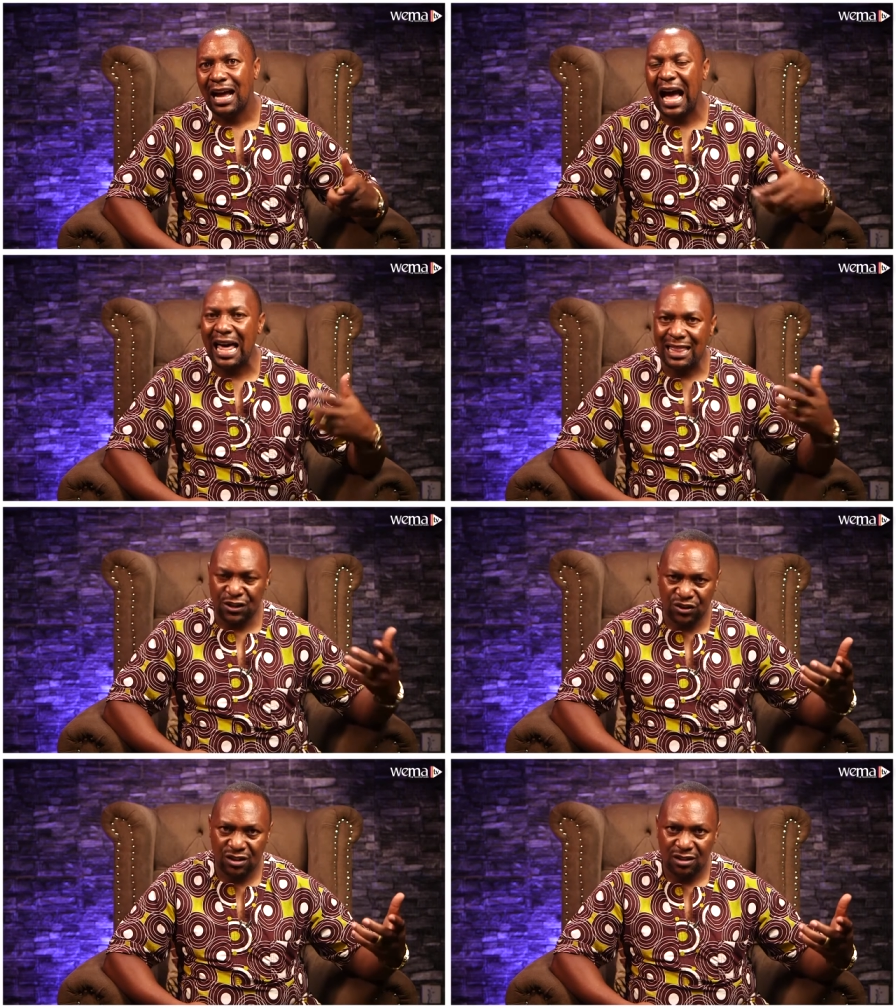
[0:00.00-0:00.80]

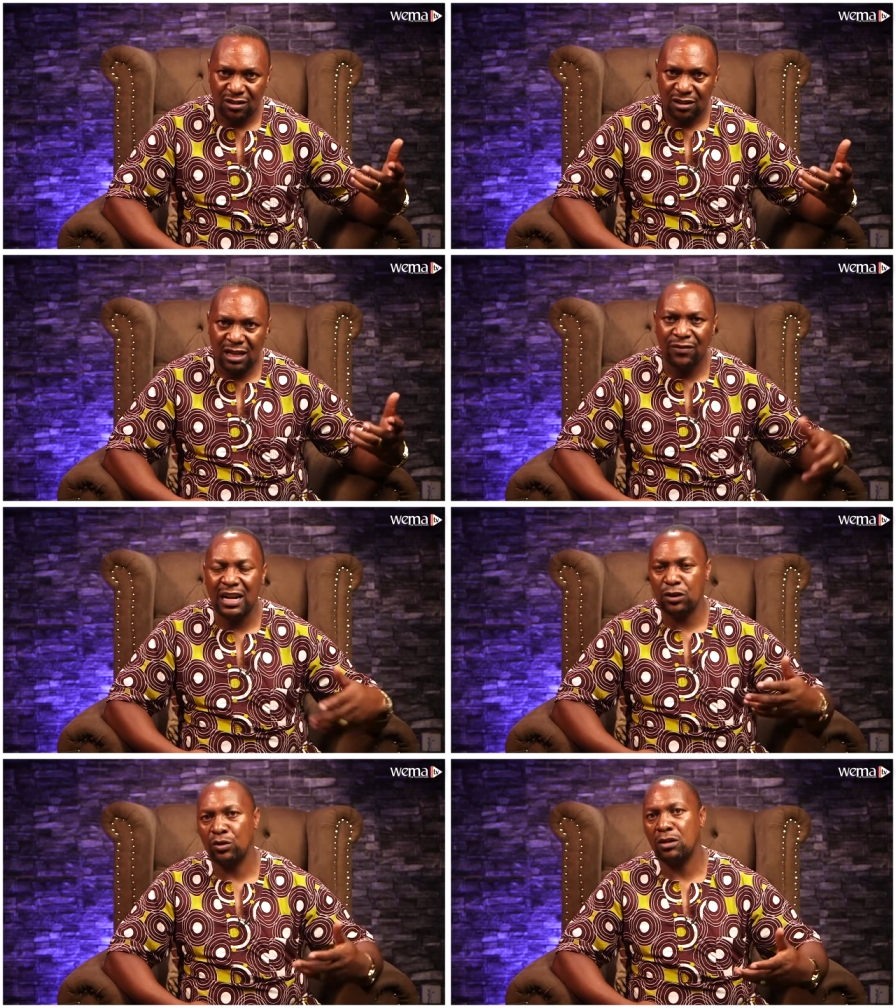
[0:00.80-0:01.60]
others, even
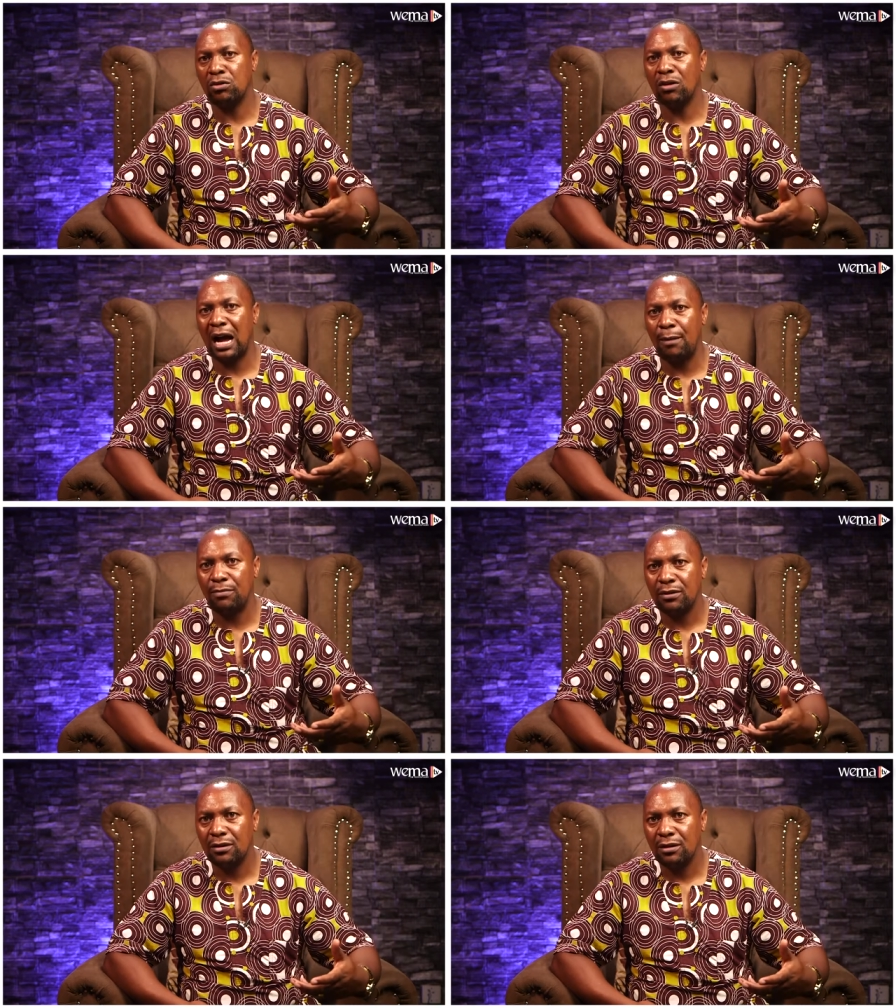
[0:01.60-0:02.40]
as we grow up,